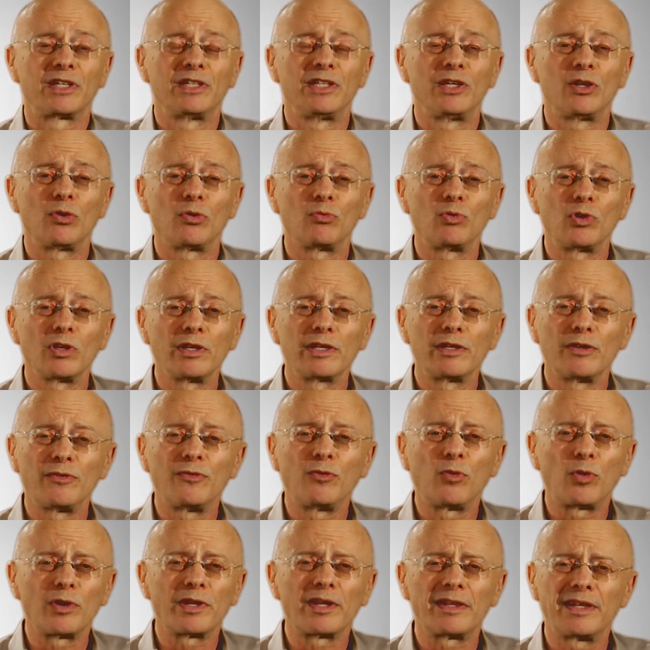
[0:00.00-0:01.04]
Really the
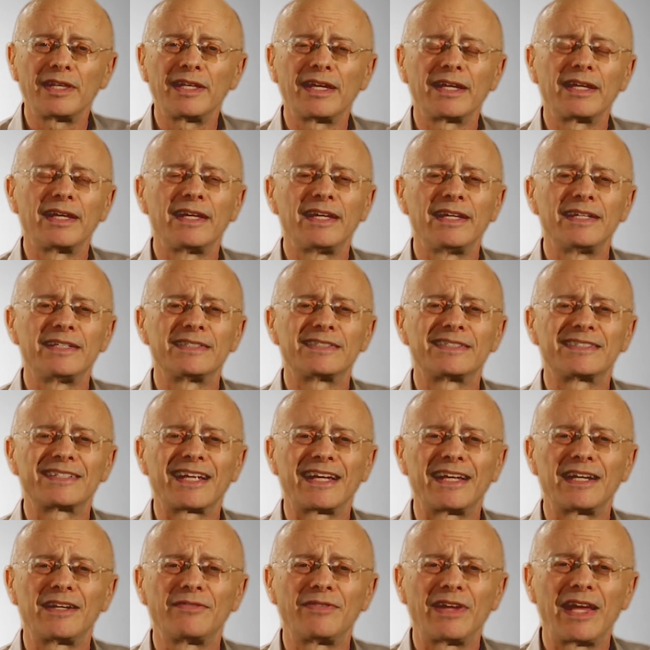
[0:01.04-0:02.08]
fourth thing is
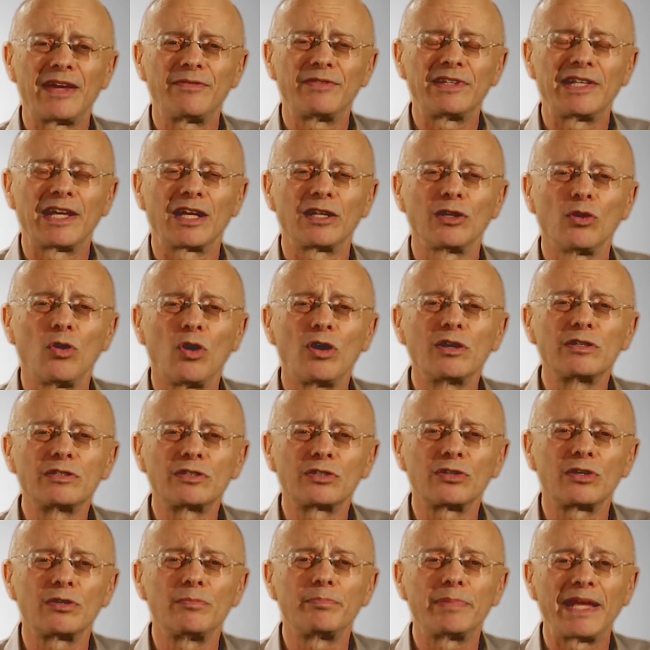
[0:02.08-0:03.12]
kind of having that
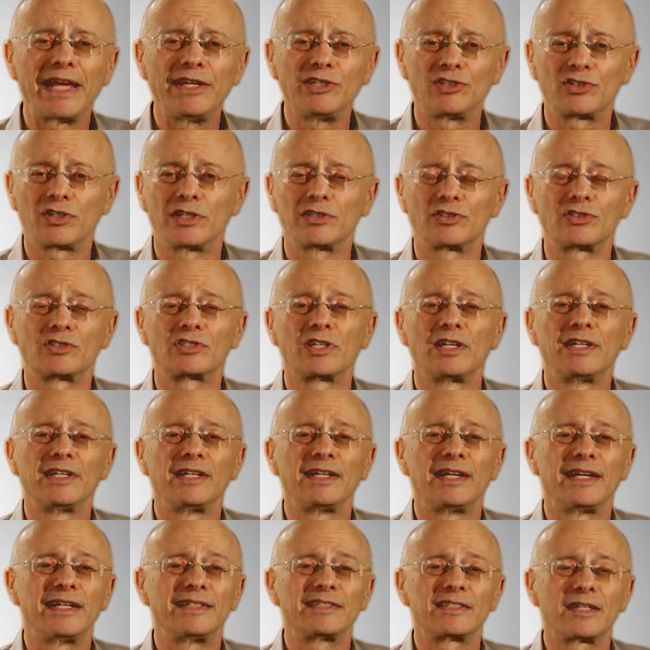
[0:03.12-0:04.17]
long-term patience,
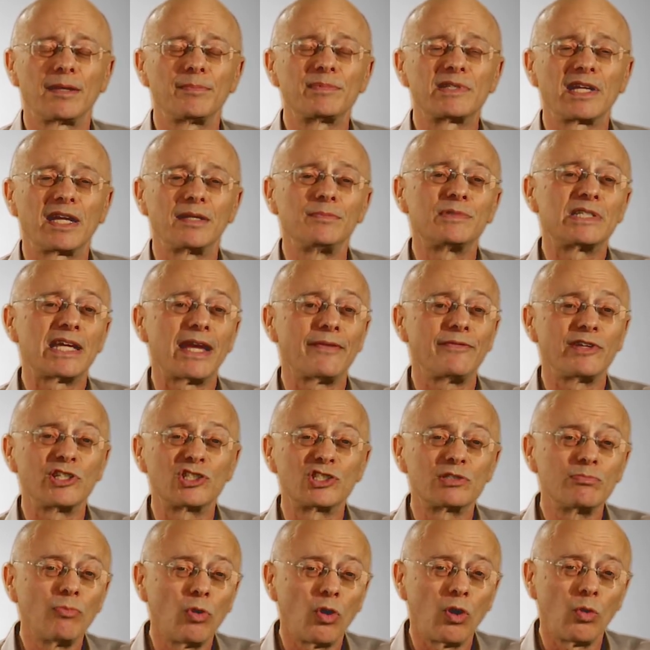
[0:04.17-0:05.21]
and sometimes having
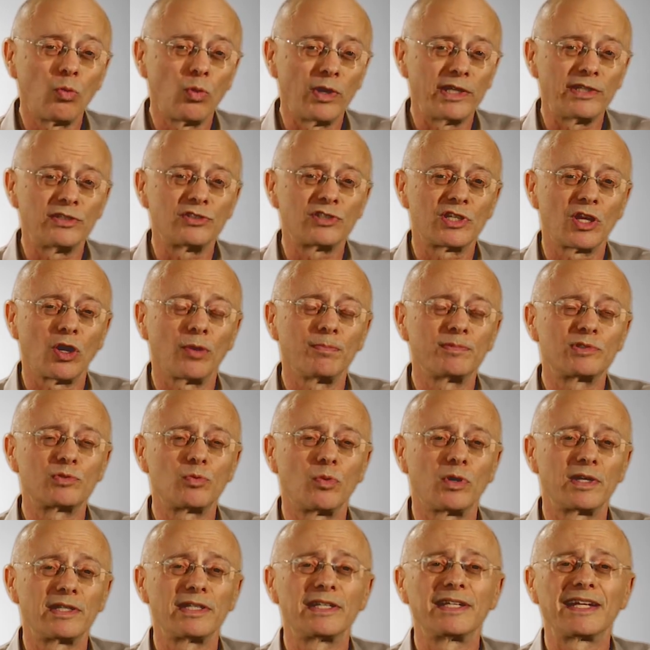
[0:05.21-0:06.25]
small wins helps
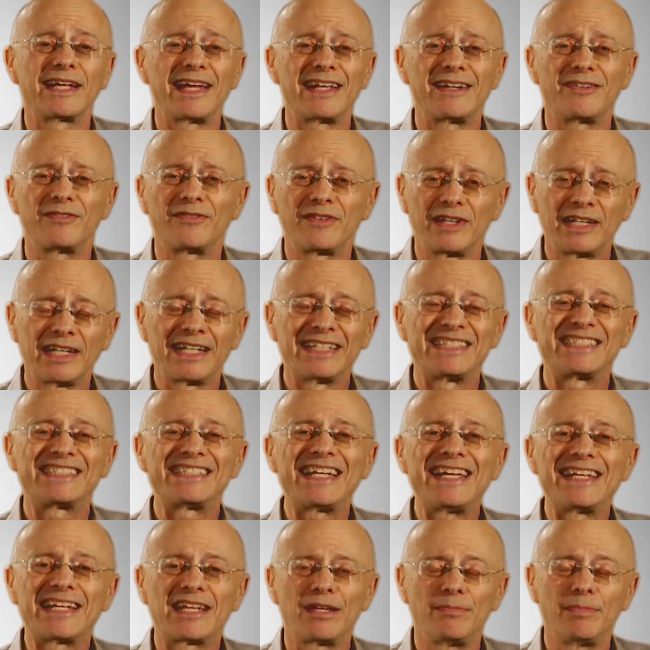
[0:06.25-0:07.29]
one kind of
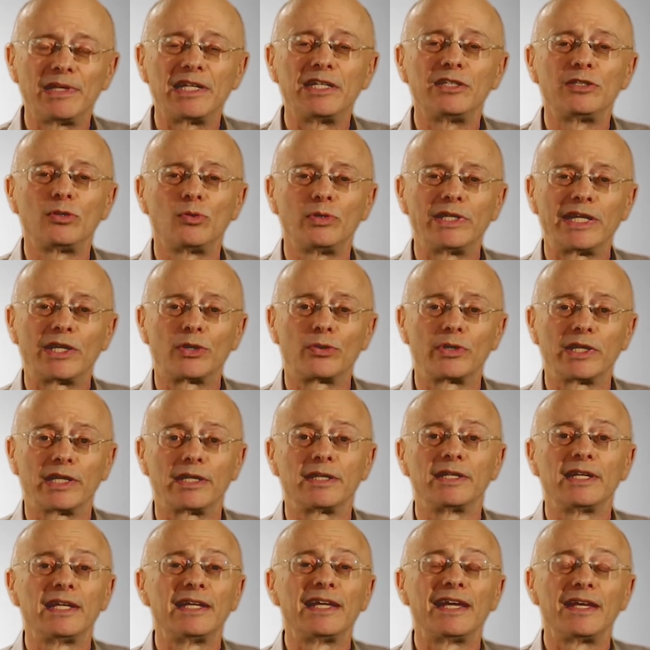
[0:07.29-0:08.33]
stay committed to an
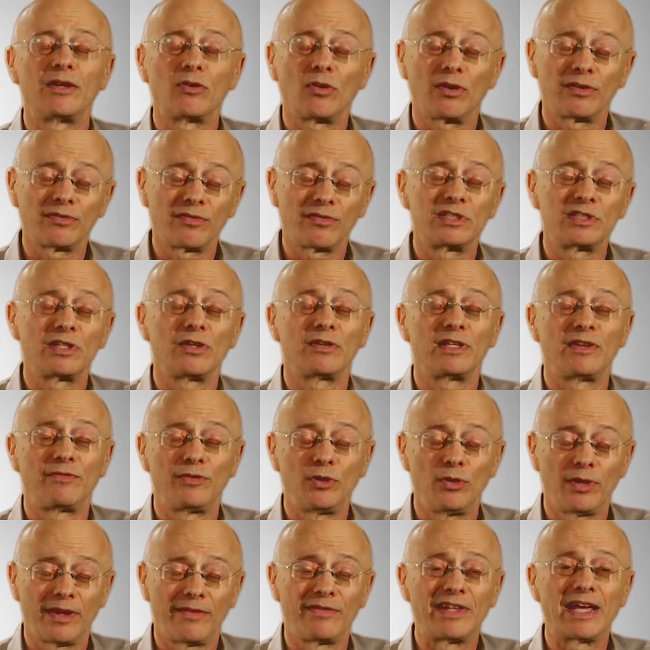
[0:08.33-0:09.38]
area. And if
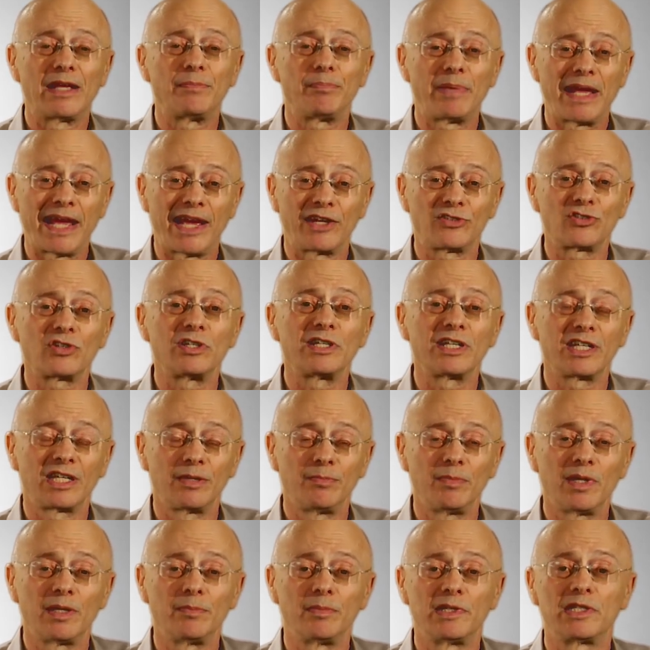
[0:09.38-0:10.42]
you have that passion and
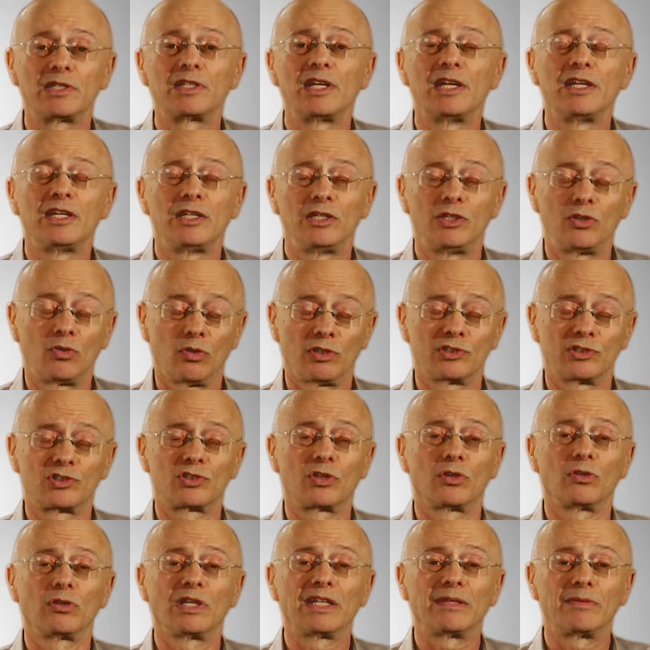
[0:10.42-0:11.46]
commitment, you're
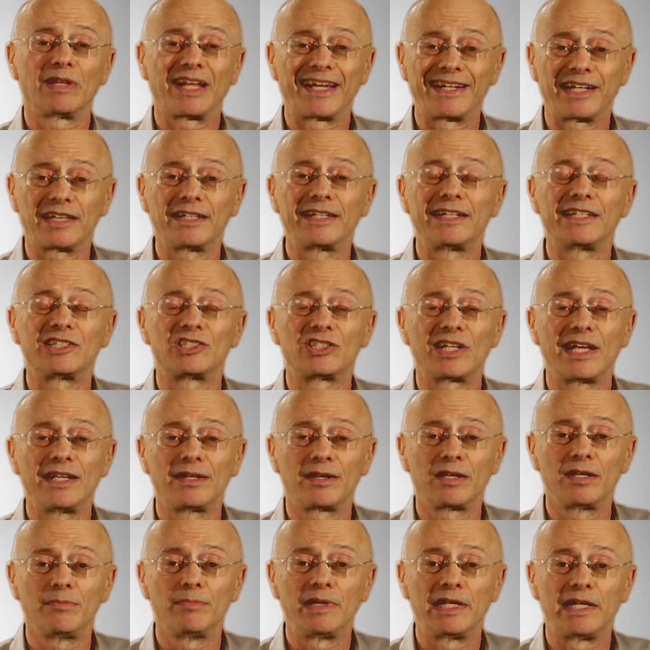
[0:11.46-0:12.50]
also likely to stay
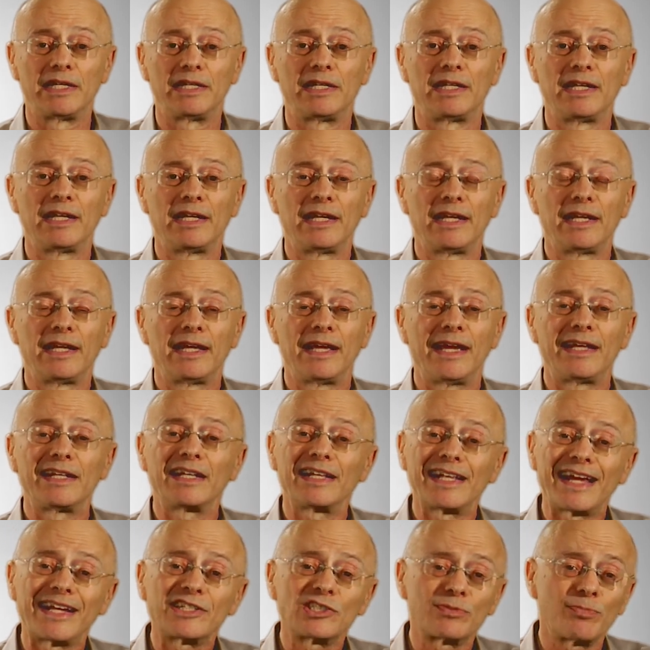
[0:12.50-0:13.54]
committed. And the
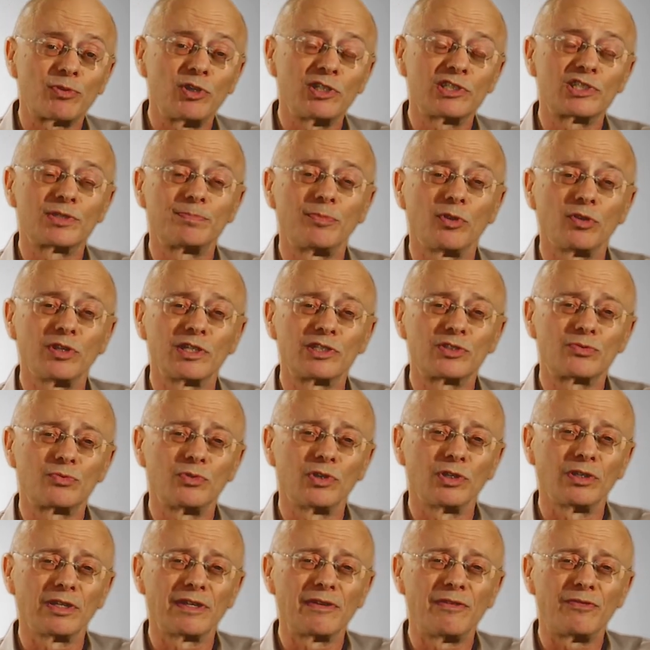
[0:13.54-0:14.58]
last principle is
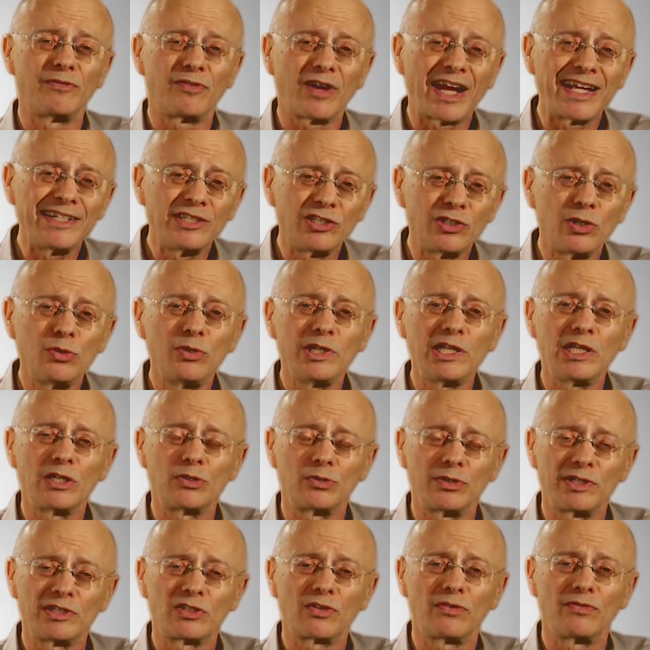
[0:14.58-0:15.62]
really fine-tuning your
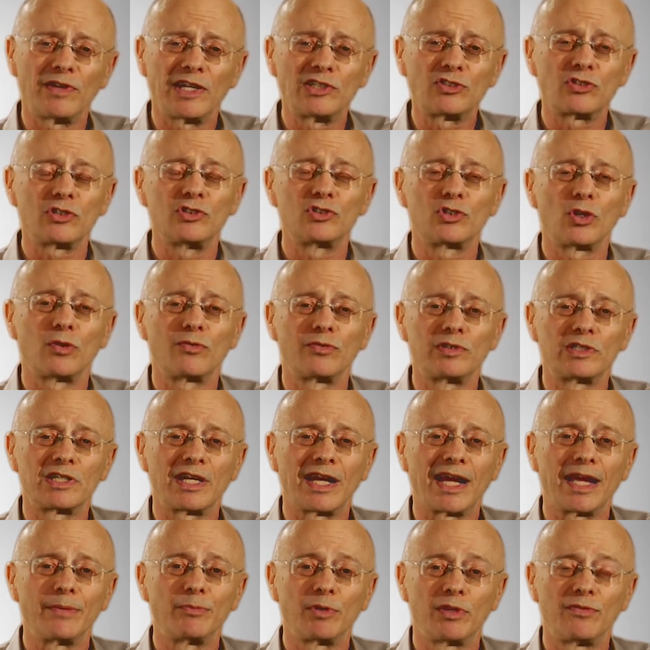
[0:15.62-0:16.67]
interventions over
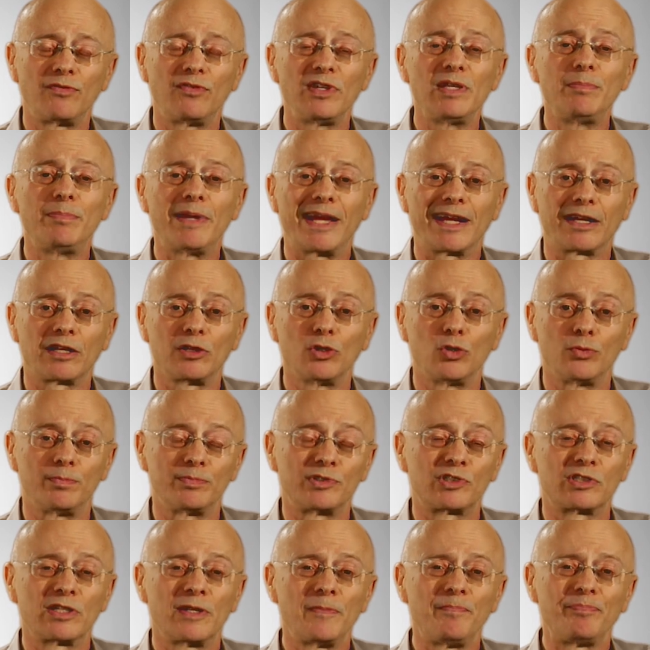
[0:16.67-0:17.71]
time with feedback
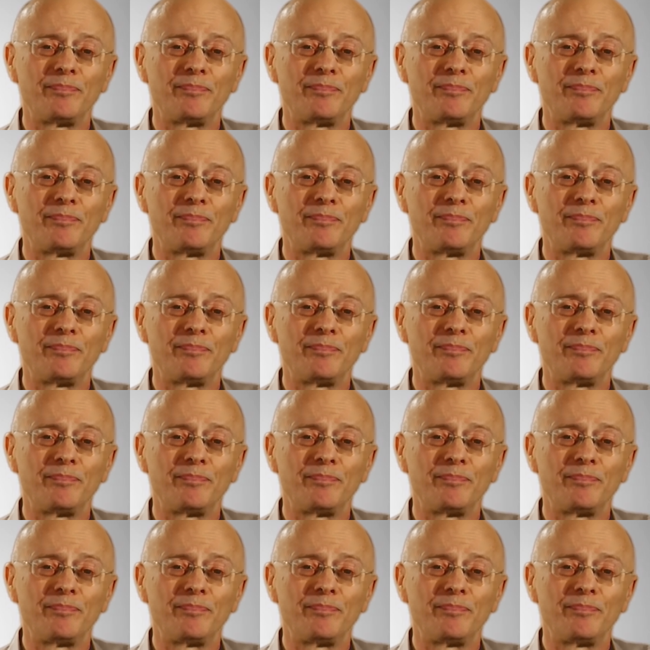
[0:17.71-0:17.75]
loops.